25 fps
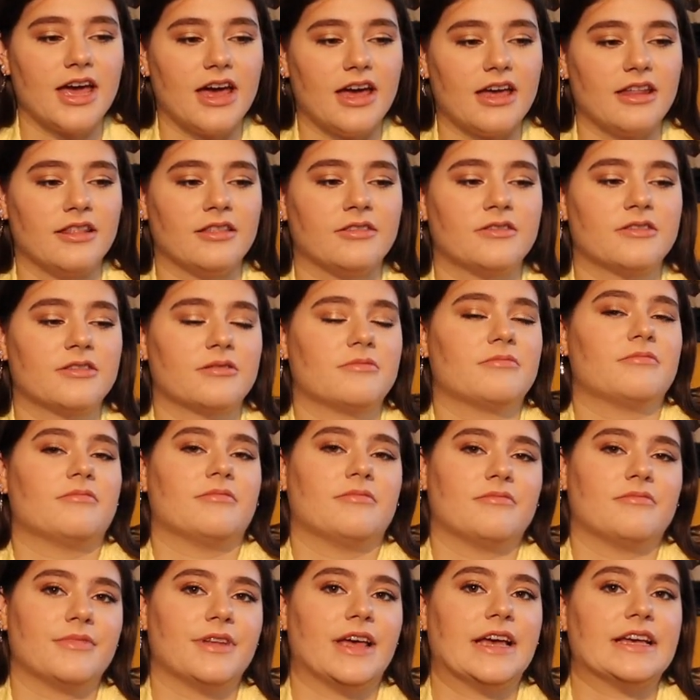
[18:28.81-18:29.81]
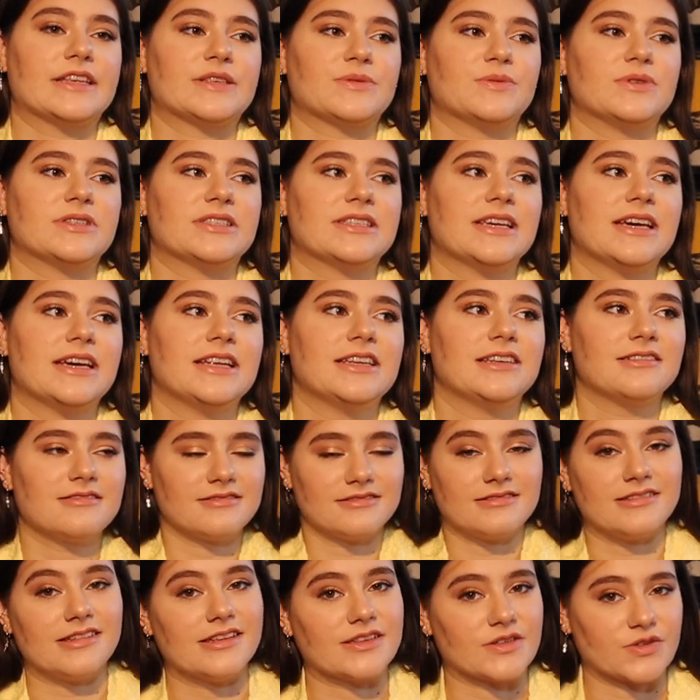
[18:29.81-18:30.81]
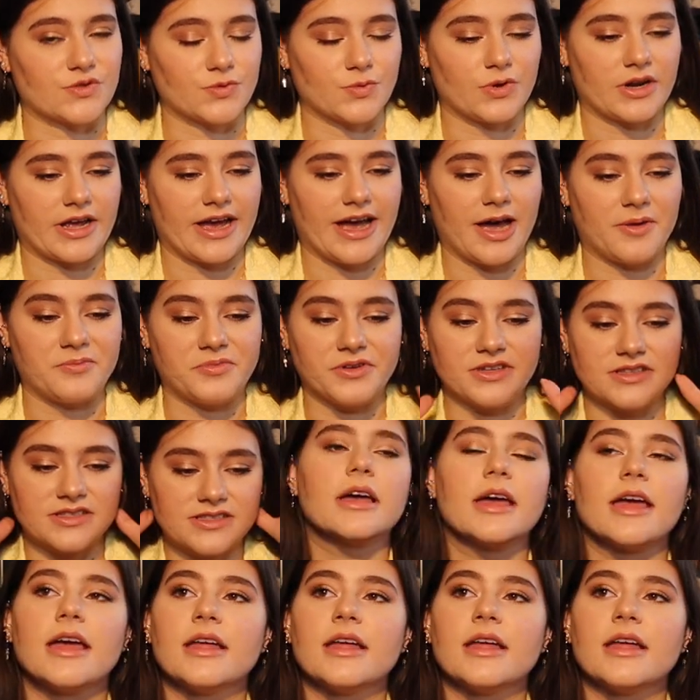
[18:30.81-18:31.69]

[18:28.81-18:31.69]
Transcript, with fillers: And as we said, this is what happens.